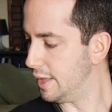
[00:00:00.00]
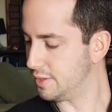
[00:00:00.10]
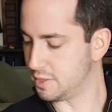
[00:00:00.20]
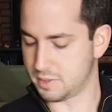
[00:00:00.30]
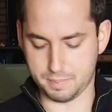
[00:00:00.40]

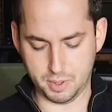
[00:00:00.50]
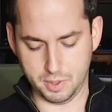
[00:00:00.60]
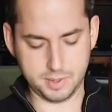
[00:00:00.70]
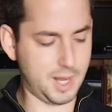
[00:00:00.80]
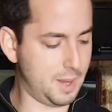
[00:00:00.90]
This was a
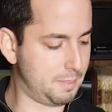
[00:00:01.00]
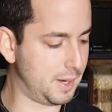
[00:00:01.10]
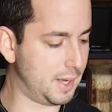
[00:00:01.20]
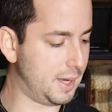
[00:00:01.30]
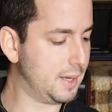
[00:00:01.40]
prototype,
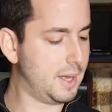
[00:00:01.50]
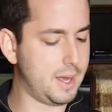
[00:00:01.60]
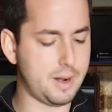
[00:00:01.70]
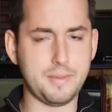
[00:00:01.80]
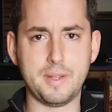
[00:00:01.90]
but I
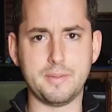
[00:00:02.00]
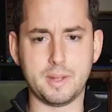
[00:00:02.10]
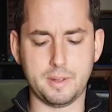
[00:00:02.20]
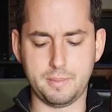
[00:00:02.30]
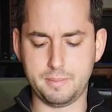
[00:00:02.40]
don't have even
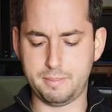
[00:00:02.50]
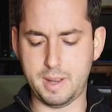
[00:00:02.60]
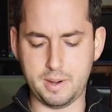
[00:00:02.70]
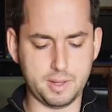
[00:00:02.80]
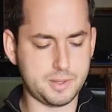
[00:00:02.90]
the
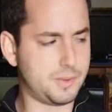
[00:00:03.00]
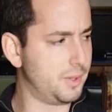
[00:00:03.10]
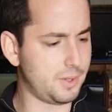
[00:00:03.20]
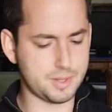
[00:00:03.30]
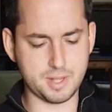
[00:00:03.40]
bearings for
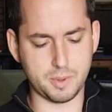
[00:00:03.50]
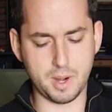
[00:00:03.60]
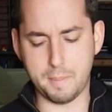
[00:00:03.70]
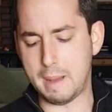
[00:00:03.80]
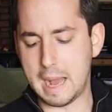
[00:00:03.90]
it. They're somewhere
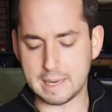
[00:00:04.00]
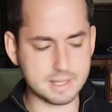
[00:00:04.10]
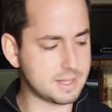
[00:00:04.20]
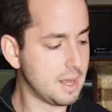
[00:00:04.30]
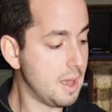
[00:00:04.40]
in a
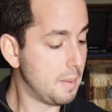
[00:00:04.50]
box.